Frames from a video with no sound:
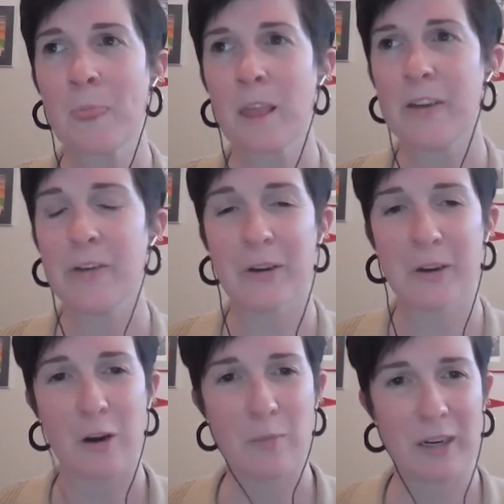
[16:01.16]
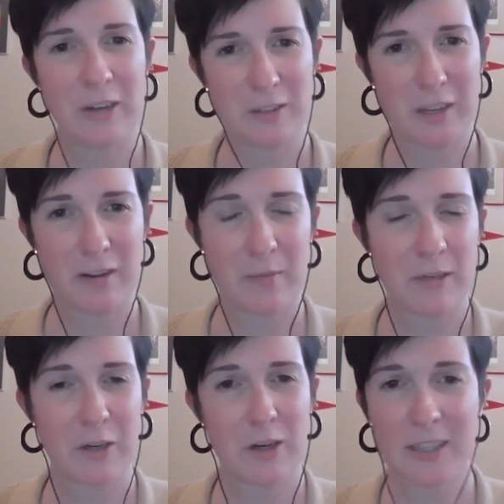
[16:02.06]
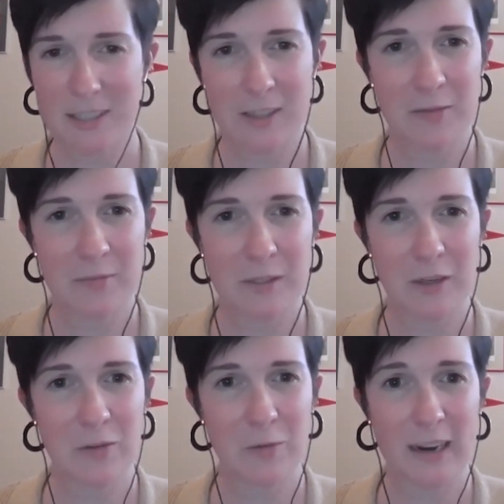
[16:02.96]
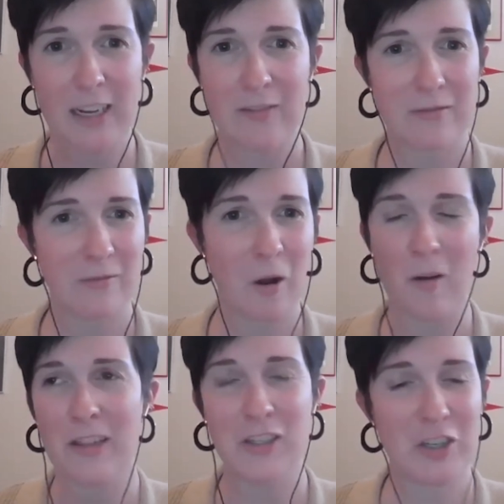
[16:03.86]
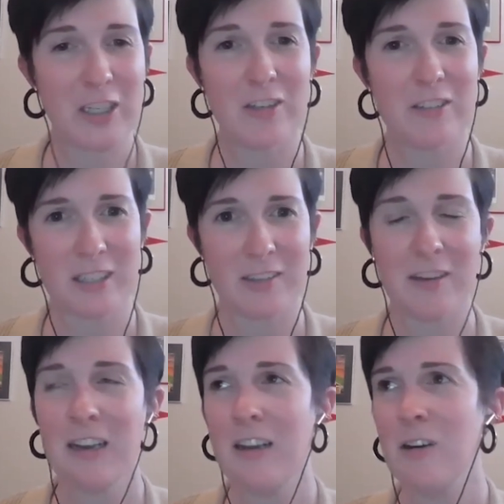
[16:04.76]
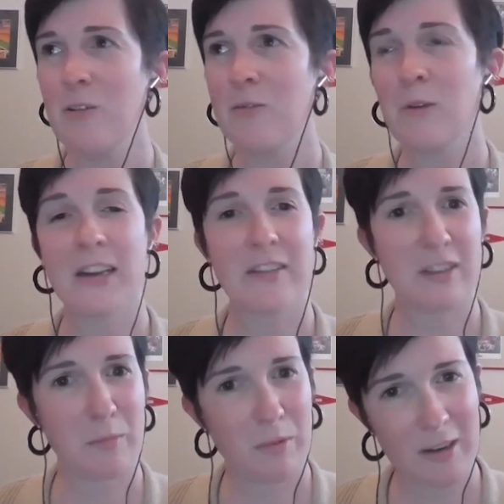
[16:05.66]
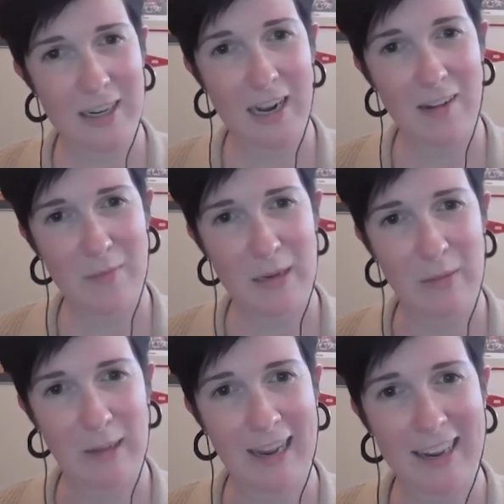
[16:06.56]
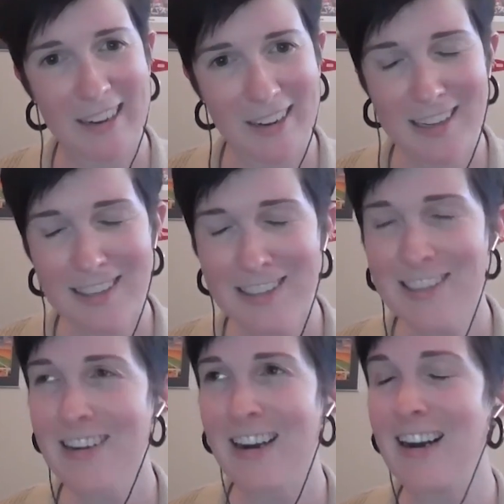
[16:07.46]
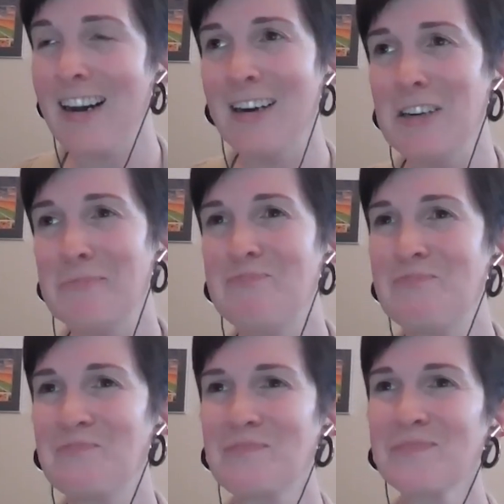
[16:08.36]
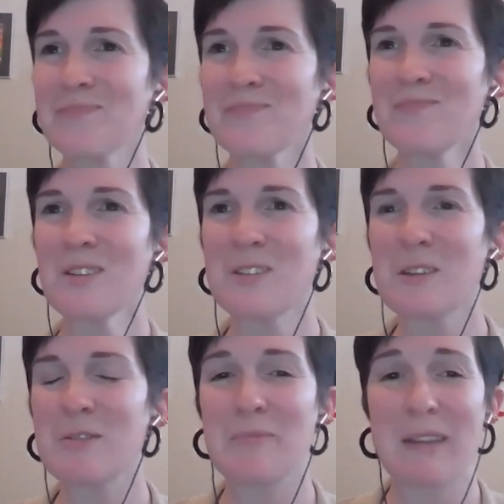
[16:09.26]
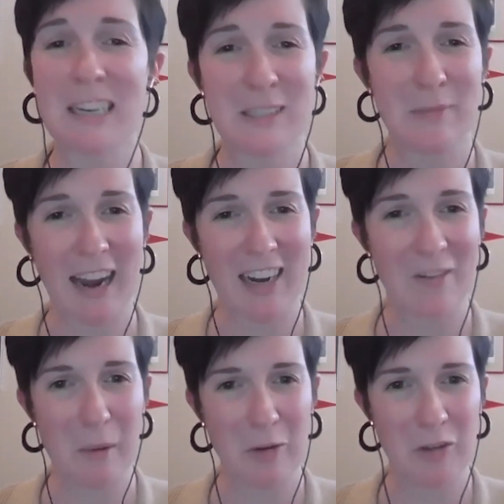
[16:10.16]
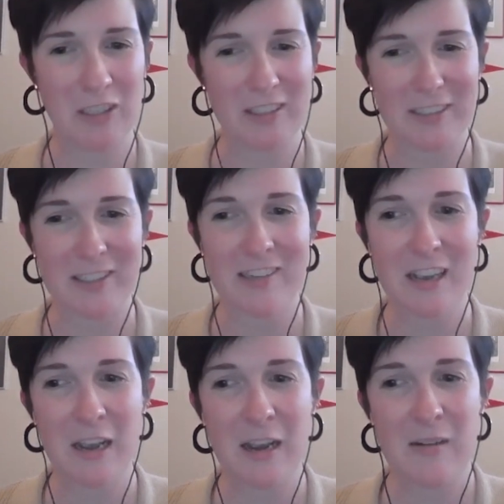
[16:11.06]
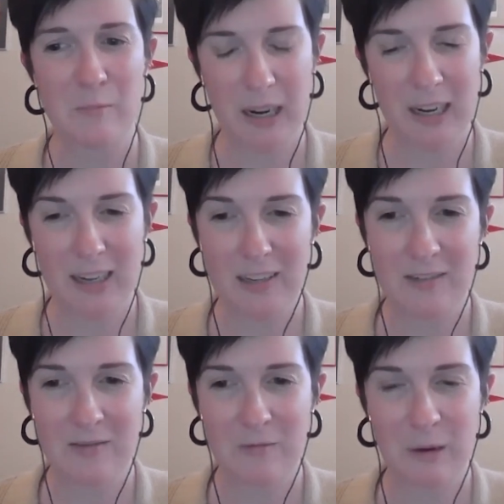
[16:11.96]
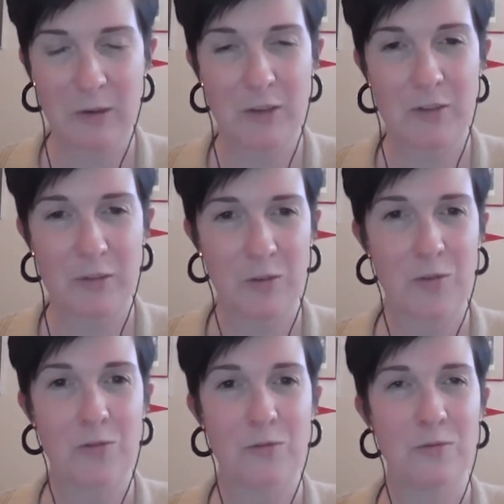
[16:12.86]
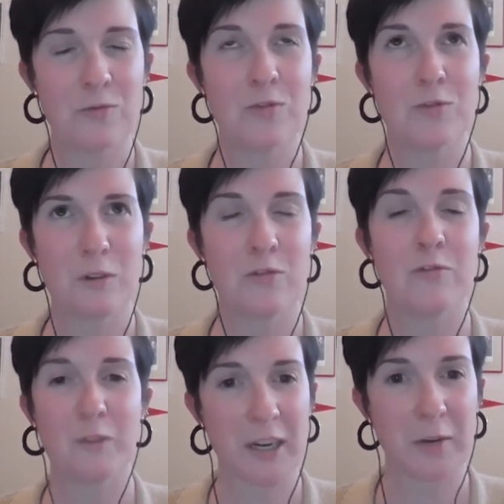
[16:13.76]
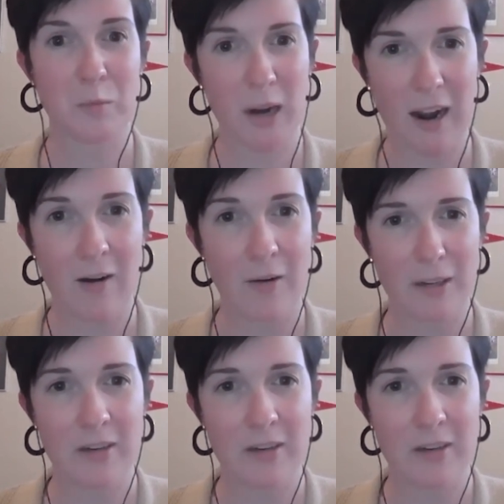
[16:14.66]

you're opening yourself up to criticism. So you waited all these years, and what if you put it out and people hated it? So it was a mixed bag of emotions, but we were so freaking proud